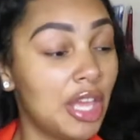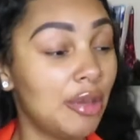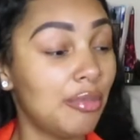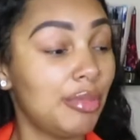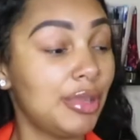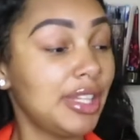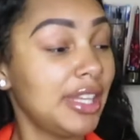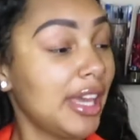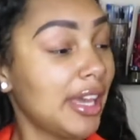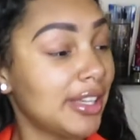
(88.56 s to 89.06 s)

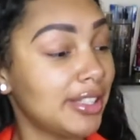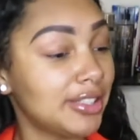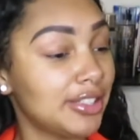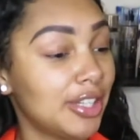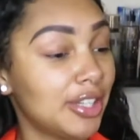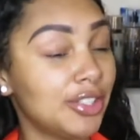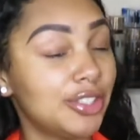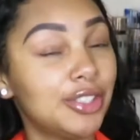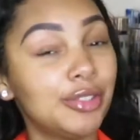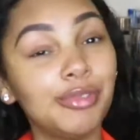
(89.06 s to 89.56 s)
But yeah,
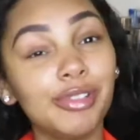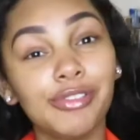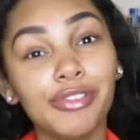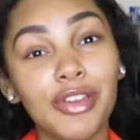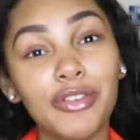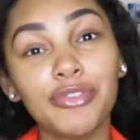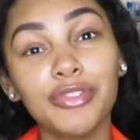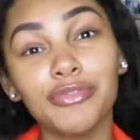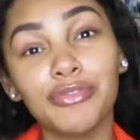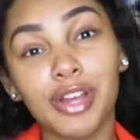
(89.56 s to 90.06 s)
so do me a
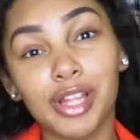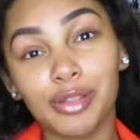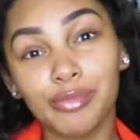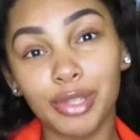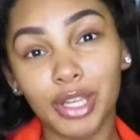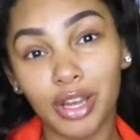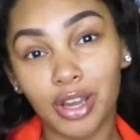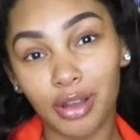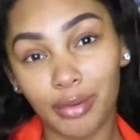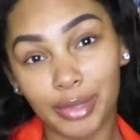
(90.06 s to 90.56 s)
favor and follow me
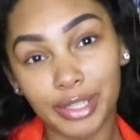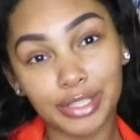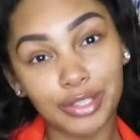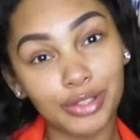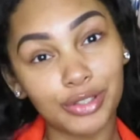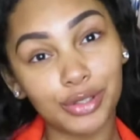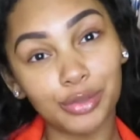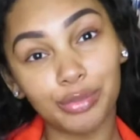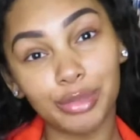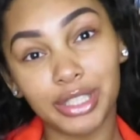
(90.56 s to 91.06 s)
on all my
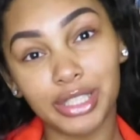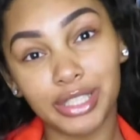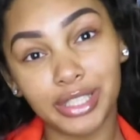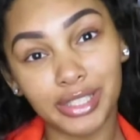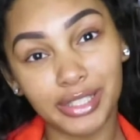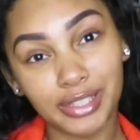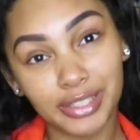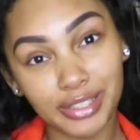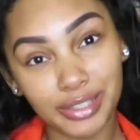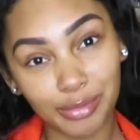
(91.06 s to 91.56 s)
social
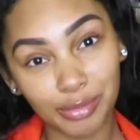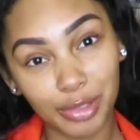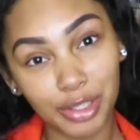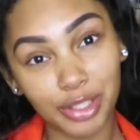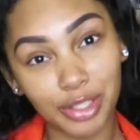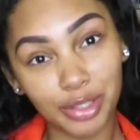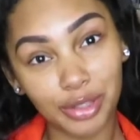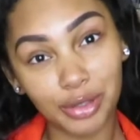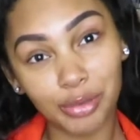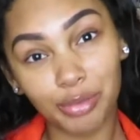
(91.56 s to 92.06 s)
medias. I'm
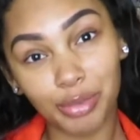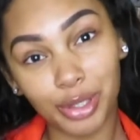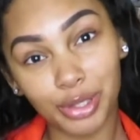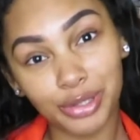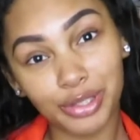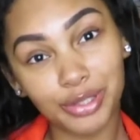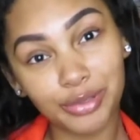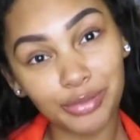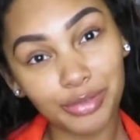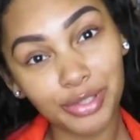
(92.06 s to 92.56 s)
gonna
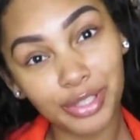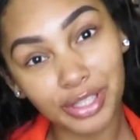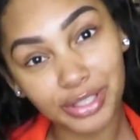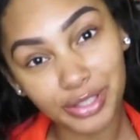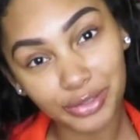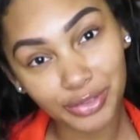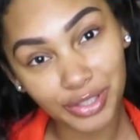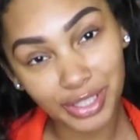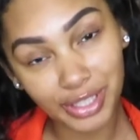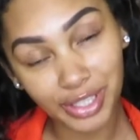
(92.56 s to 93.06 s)
post them throughout
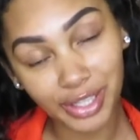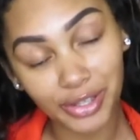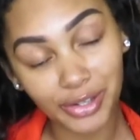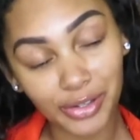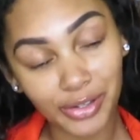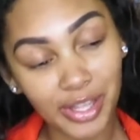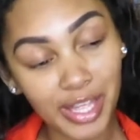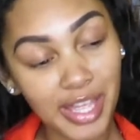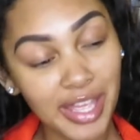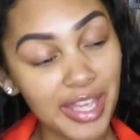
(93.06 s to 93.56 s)
the
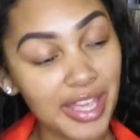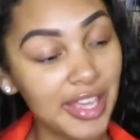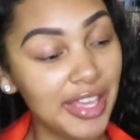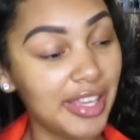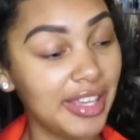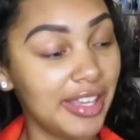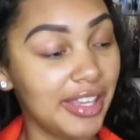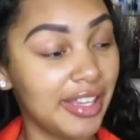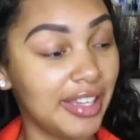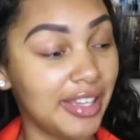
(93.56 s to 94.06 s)
video.
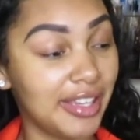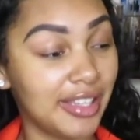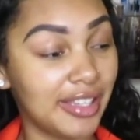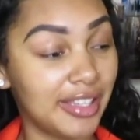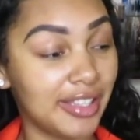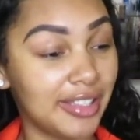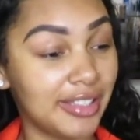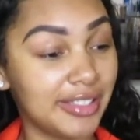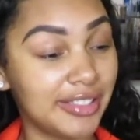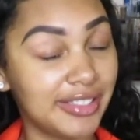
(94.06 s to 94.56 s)

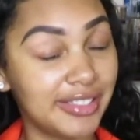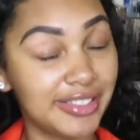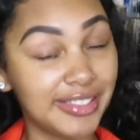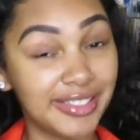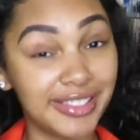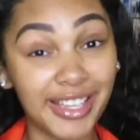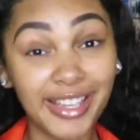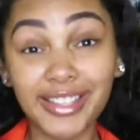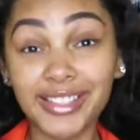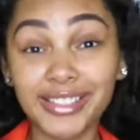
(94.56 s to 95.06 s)
And
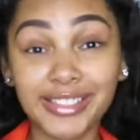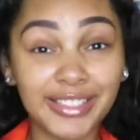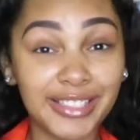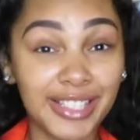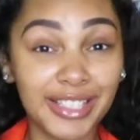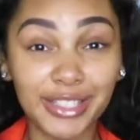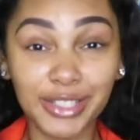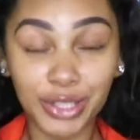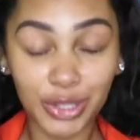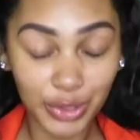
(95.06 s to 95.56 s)
yeah, let's
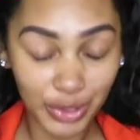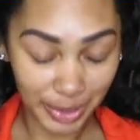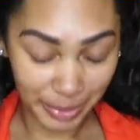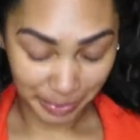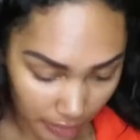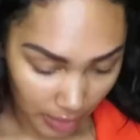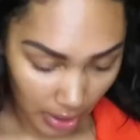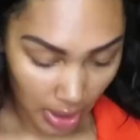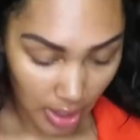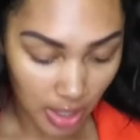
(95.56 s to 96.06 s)
get into it.
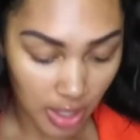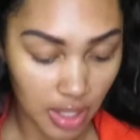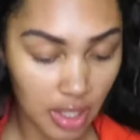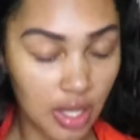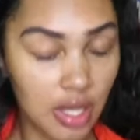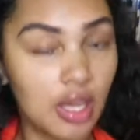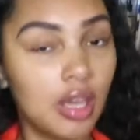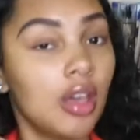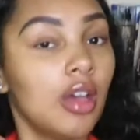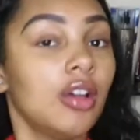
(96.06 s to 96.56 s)

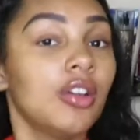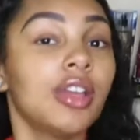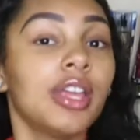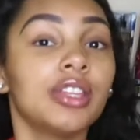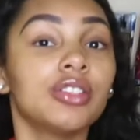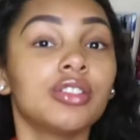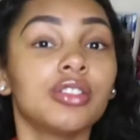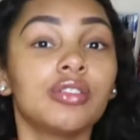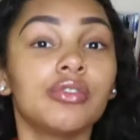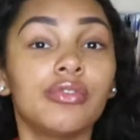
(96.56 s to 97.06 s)
Okay,
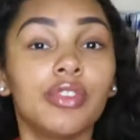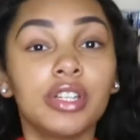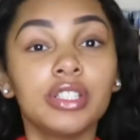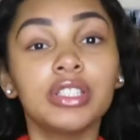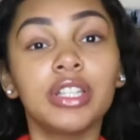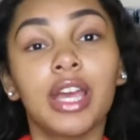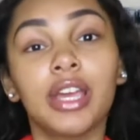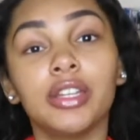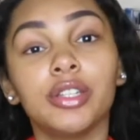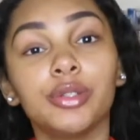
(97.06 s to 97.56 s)
so the first
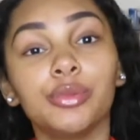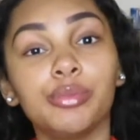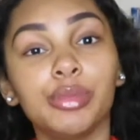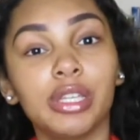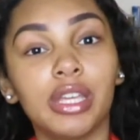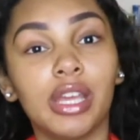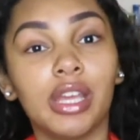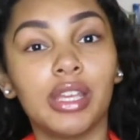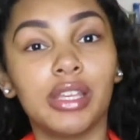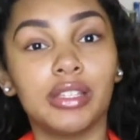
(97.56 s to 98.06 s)
item,
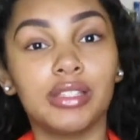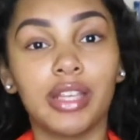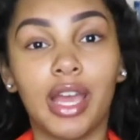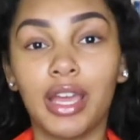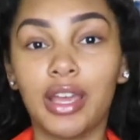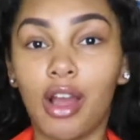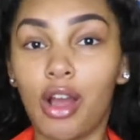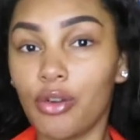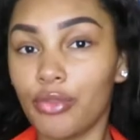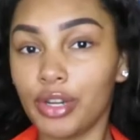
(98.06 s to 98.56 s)
because
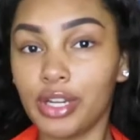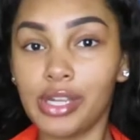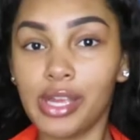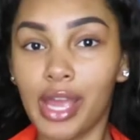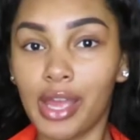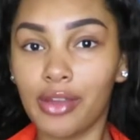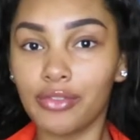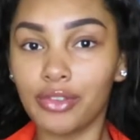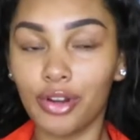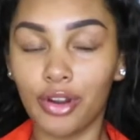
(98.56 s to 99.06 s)
I already
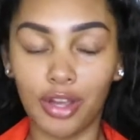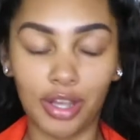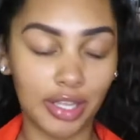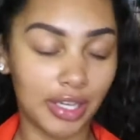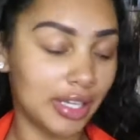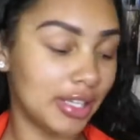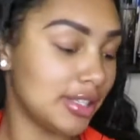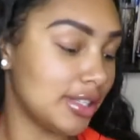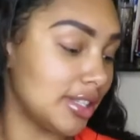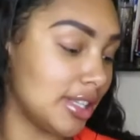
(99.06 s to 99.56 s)
have it on,
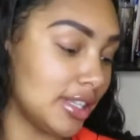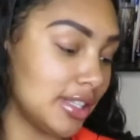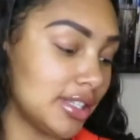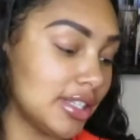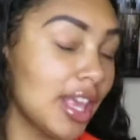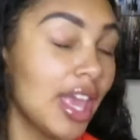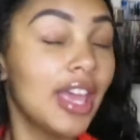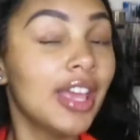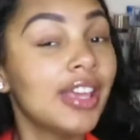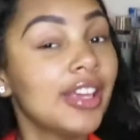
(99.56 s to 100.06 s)
is this
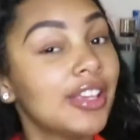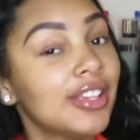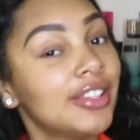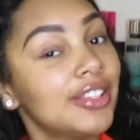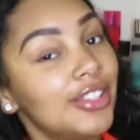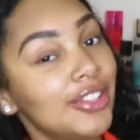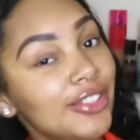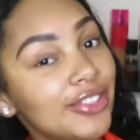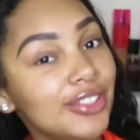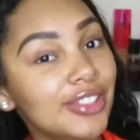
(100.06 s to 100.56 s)

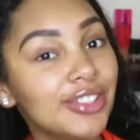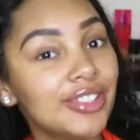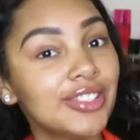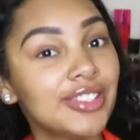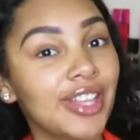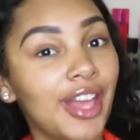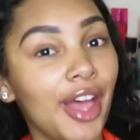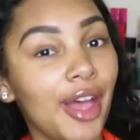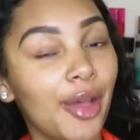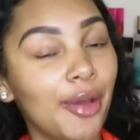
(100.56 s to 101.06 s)
cute little
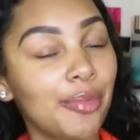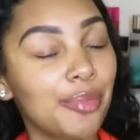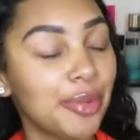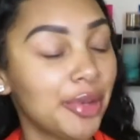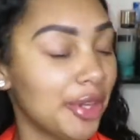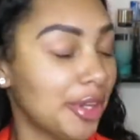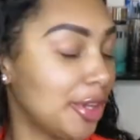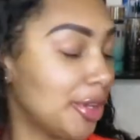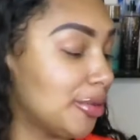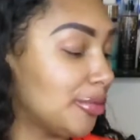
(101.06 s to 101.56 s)
top.
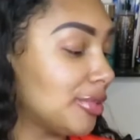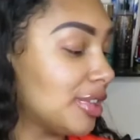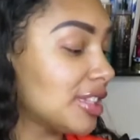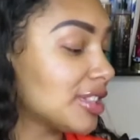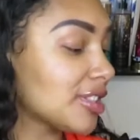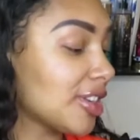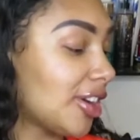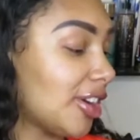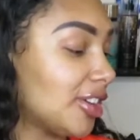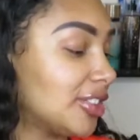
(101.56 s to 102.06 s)

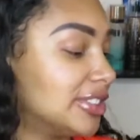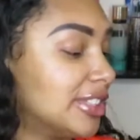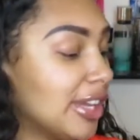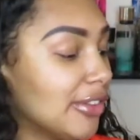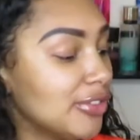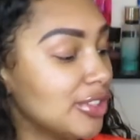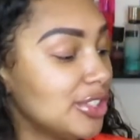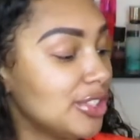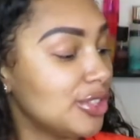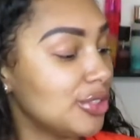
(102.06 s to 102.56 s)
It's called
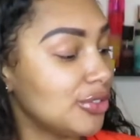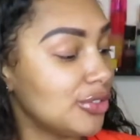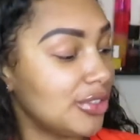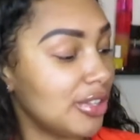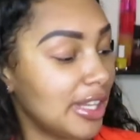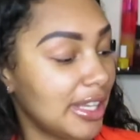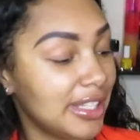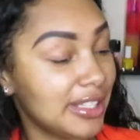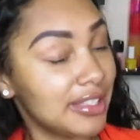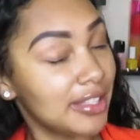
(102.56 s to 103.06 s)
Never Too
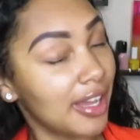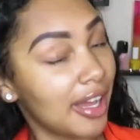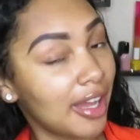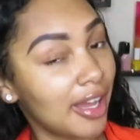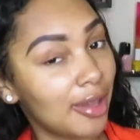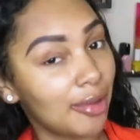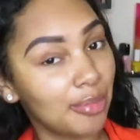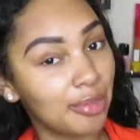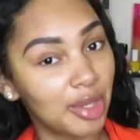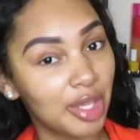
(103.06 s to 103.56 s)
Late
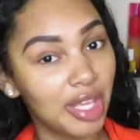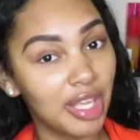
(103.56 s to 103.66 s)
Top.